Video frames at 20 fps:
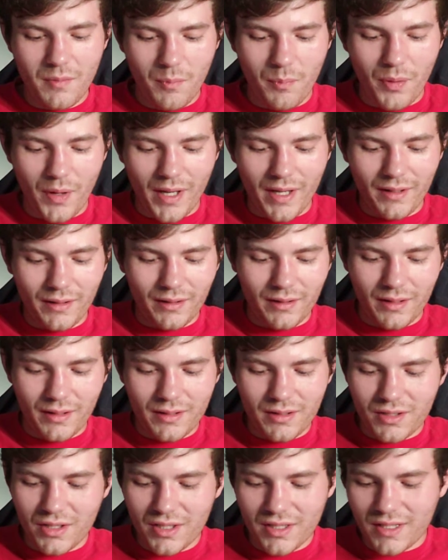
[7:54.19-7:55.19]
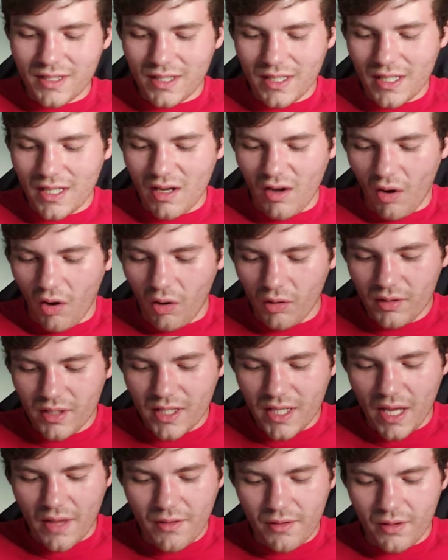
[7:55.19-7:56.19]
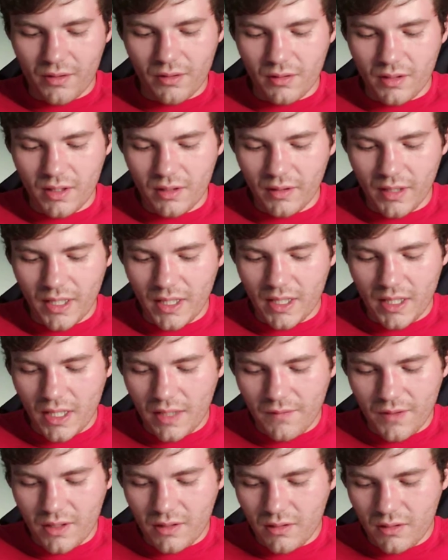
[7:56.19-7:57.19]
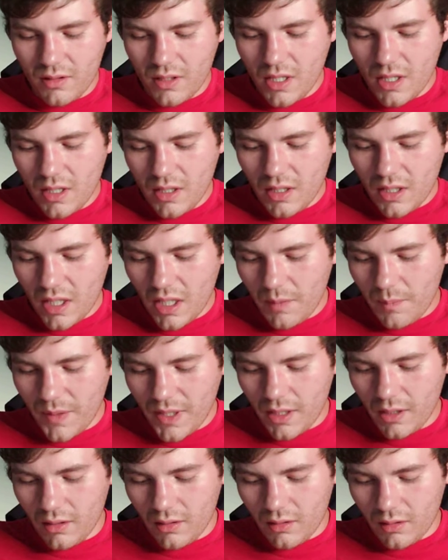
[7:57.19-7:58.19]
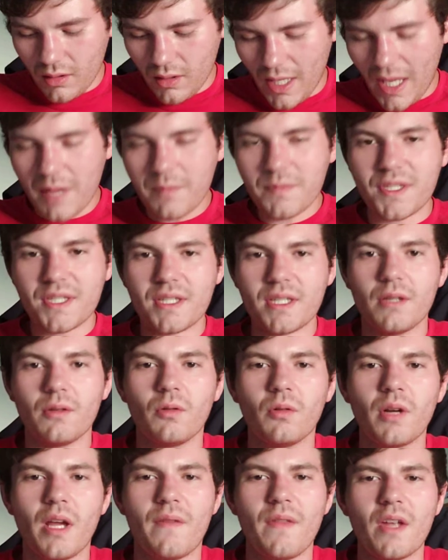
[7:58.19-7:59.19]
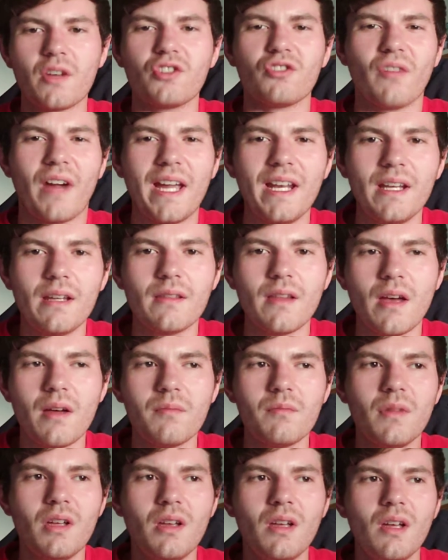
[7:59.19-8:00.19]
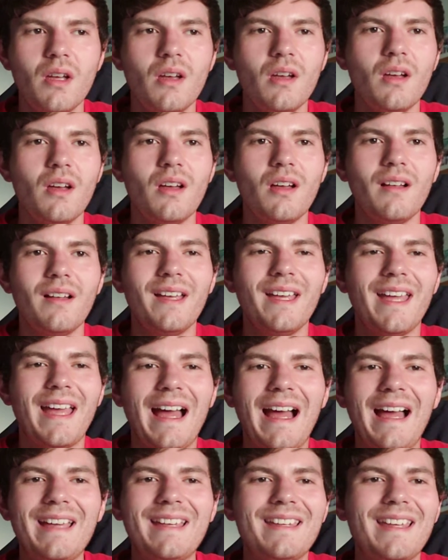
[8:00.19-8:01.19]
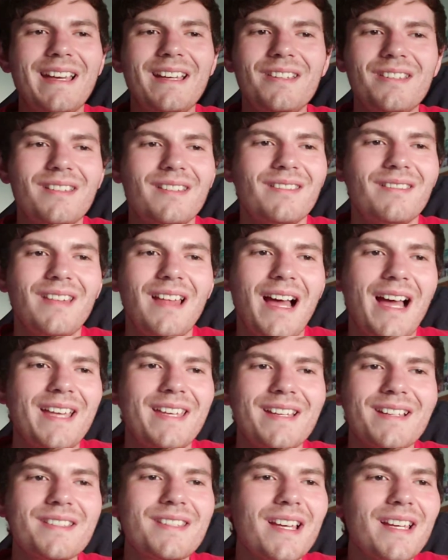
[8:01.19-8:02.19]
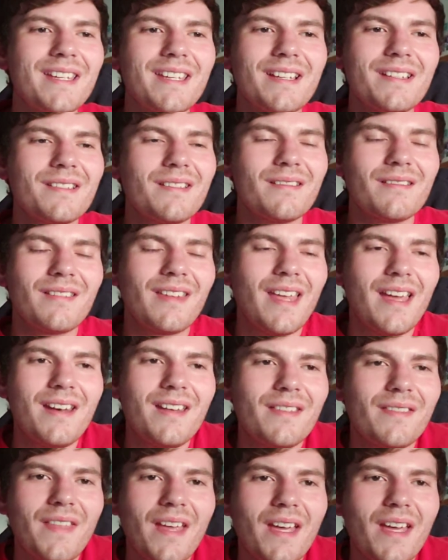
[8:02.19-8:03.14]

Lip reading: but just altogether, like, even keeping games sealed and then grading them, like, I guess I get it